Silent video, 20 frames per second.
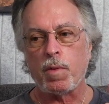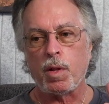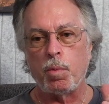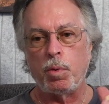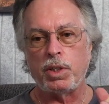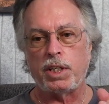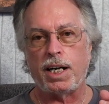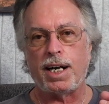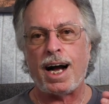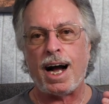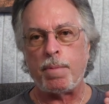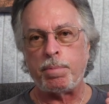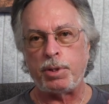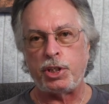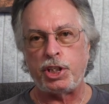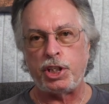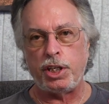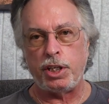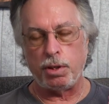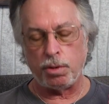with the copper
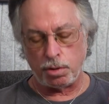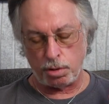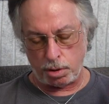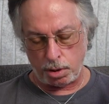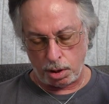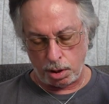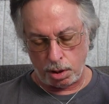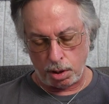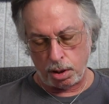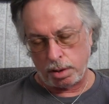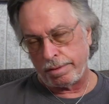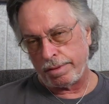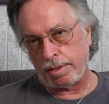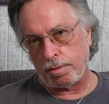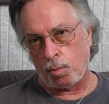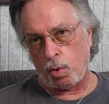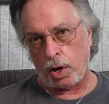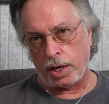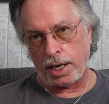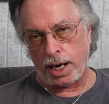shield. And
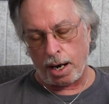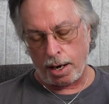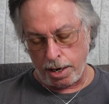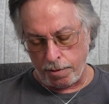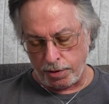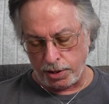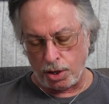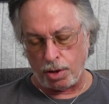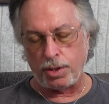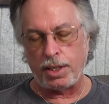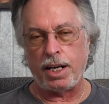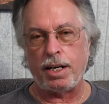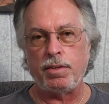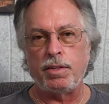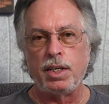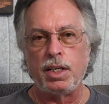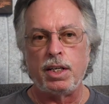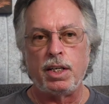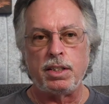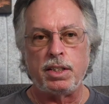why not? Even though
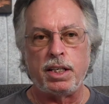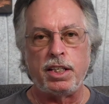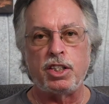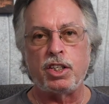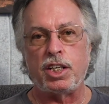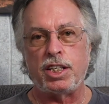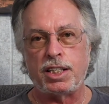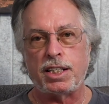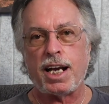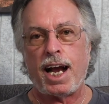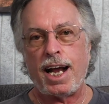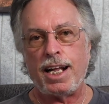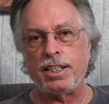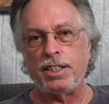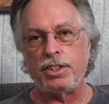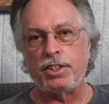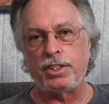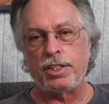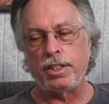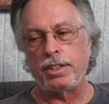these are the
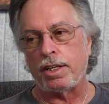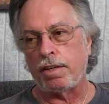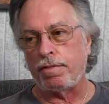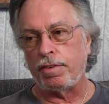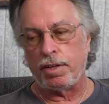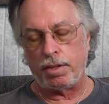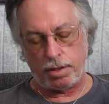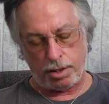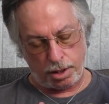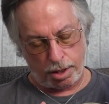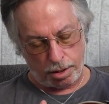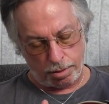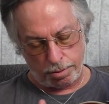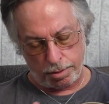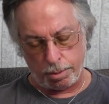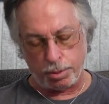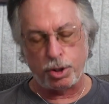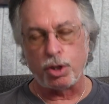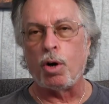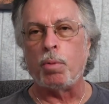silencers, if you know, it
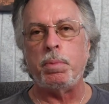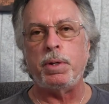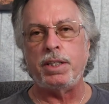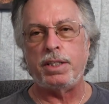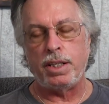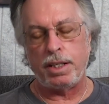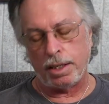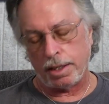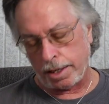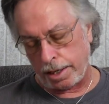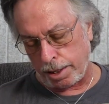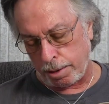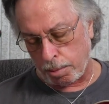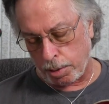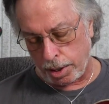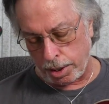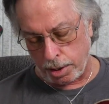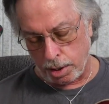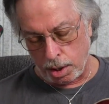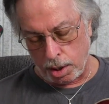was no big deal
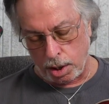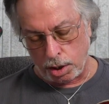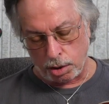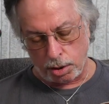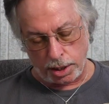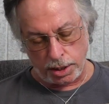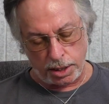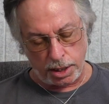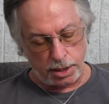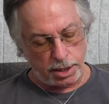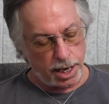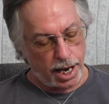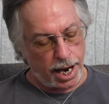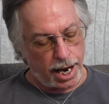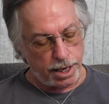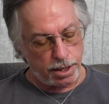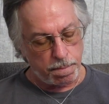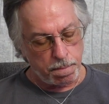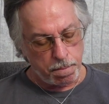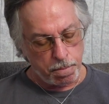anyway. So I did
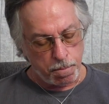that,